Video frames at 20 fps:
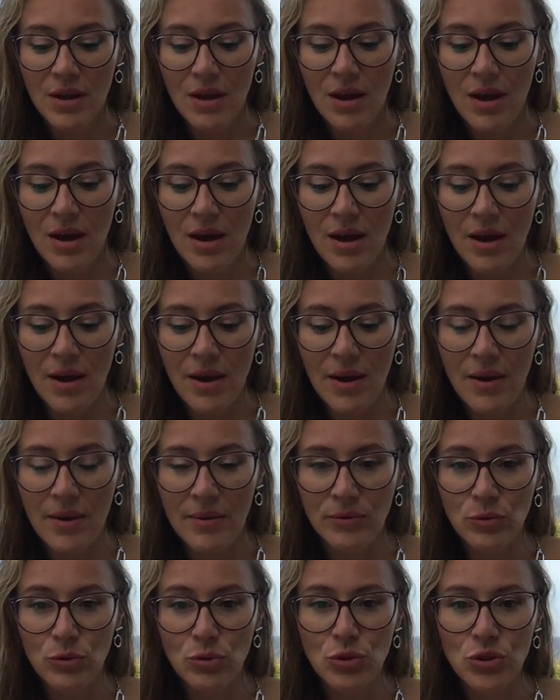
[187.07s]

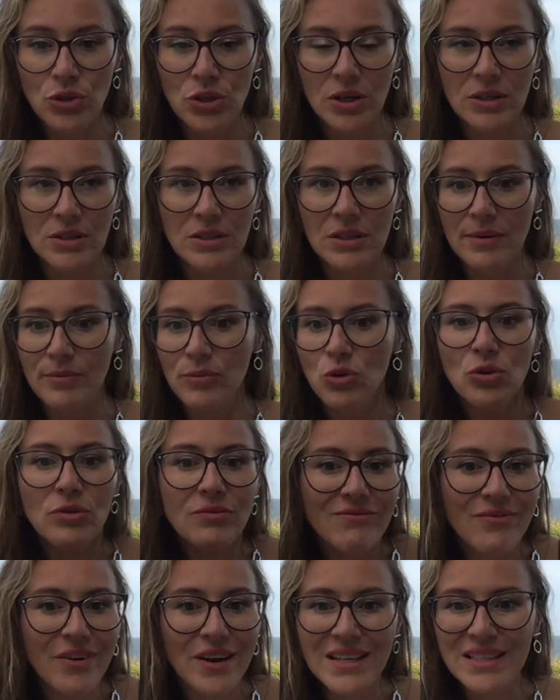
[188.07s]
to start some new
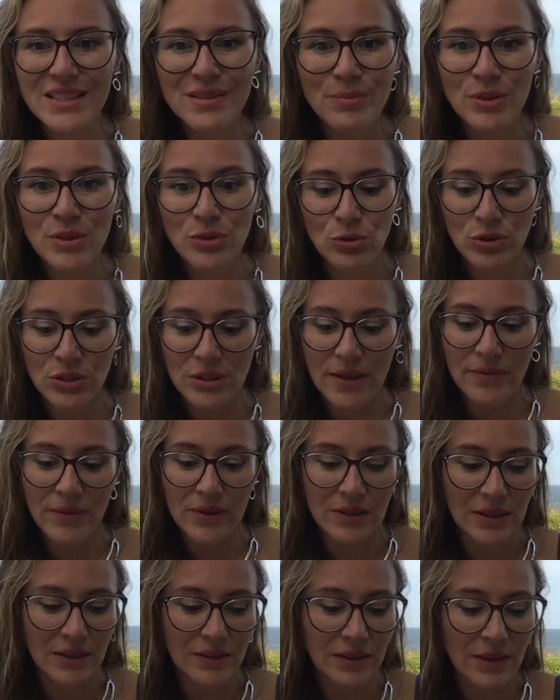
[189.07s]
investments or
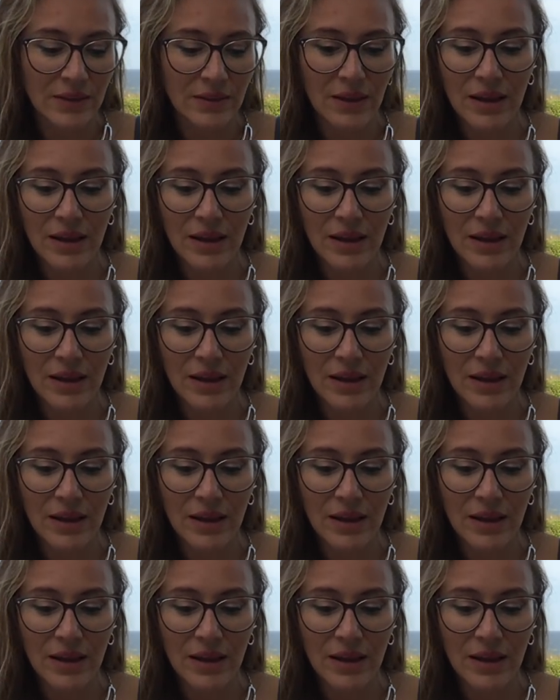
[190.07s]
something like that.